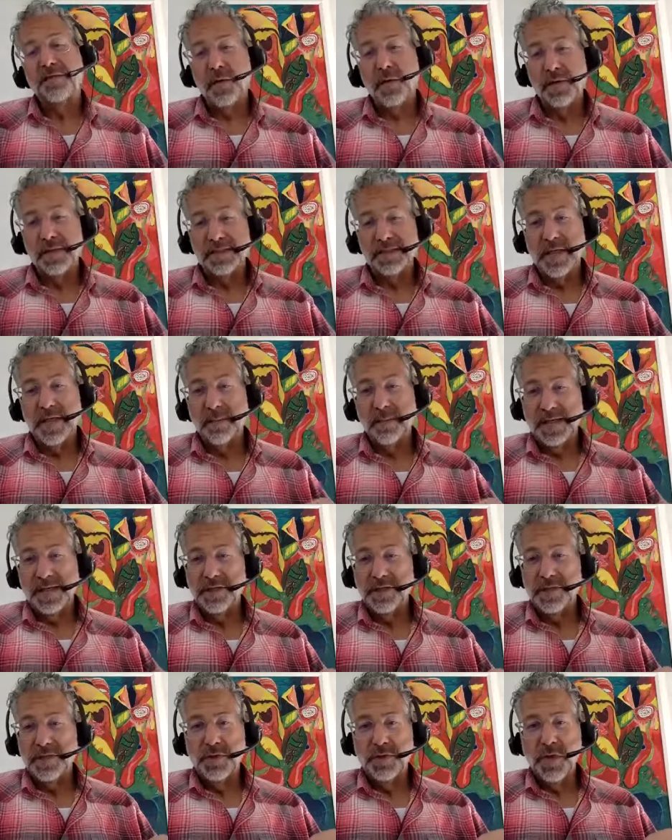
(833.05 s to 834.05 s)
focus on my
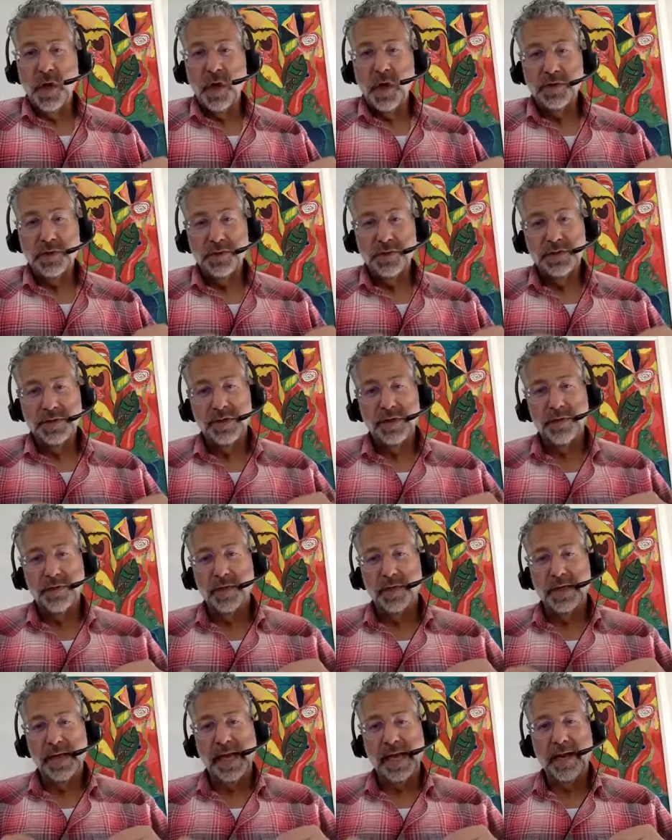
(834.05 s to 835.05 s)
two daughters
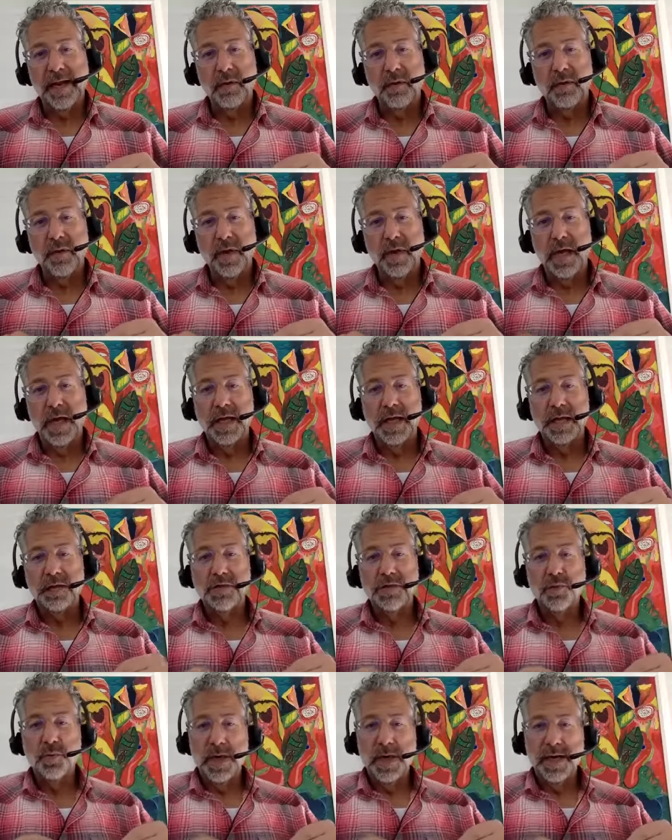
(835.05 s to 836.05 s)
who are now uh,
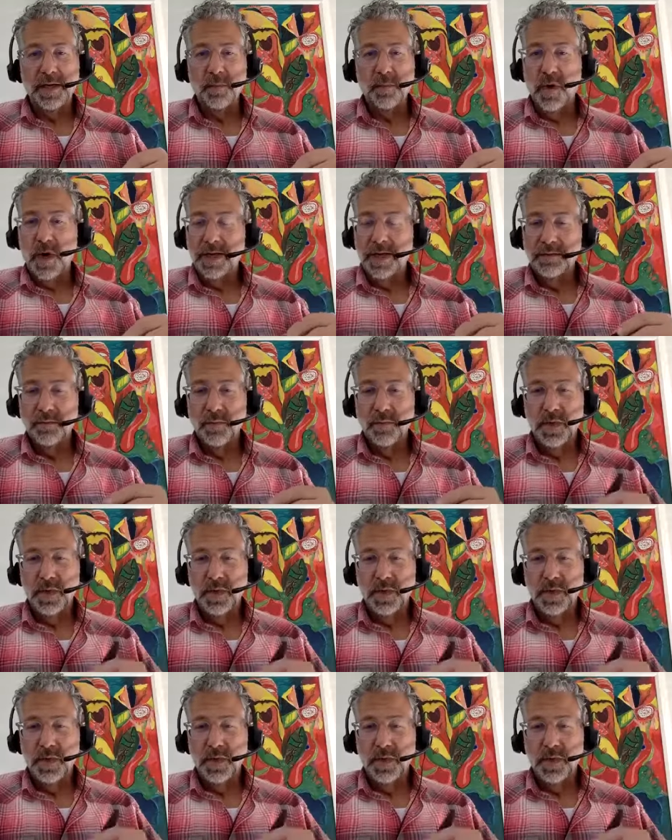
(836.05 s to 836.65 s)
21.